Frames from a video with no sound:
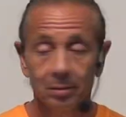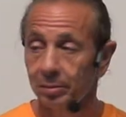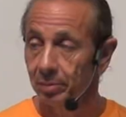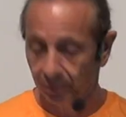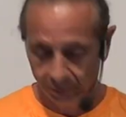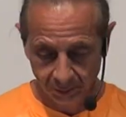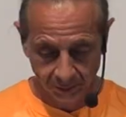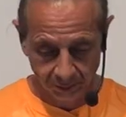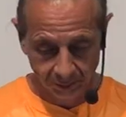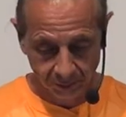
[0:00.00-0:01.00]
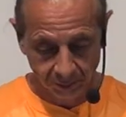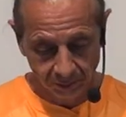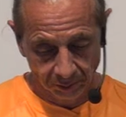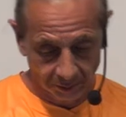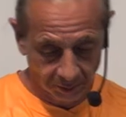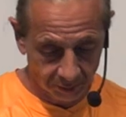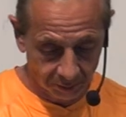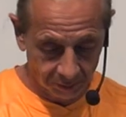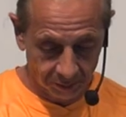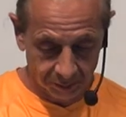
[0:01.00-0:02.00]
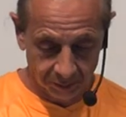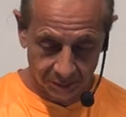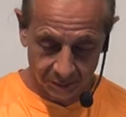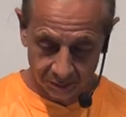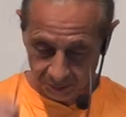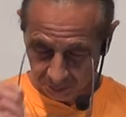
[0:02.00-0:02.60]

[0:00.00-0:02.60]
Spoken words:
Nothing is said.